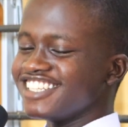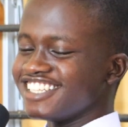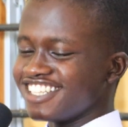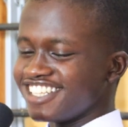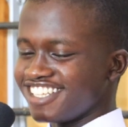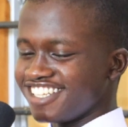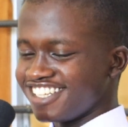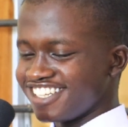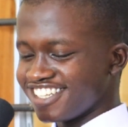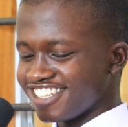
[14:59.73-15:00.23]

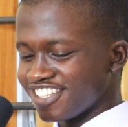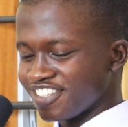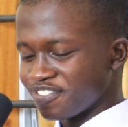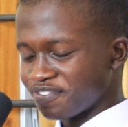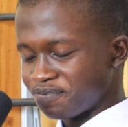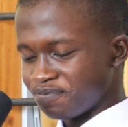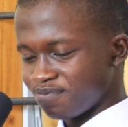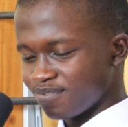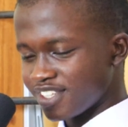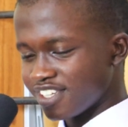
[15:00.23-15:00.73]
then
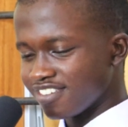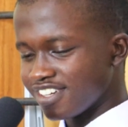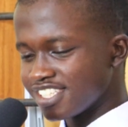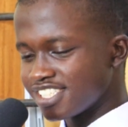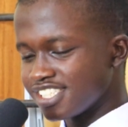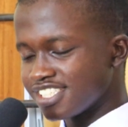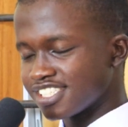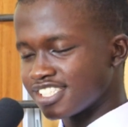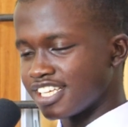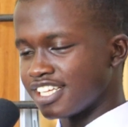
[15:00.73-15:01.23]
ever
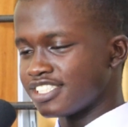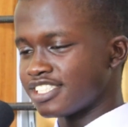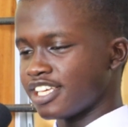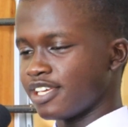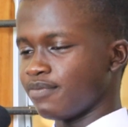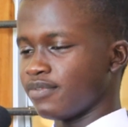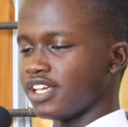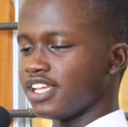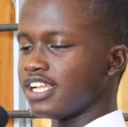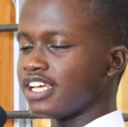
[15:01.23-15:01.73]
since that
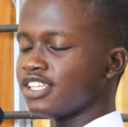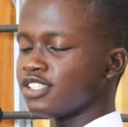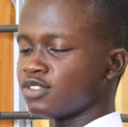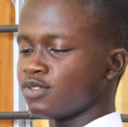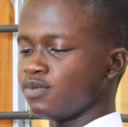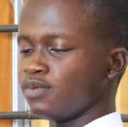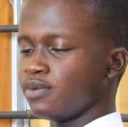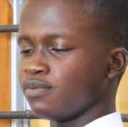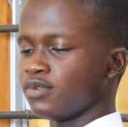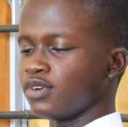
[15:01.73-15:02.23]
time, I learned to be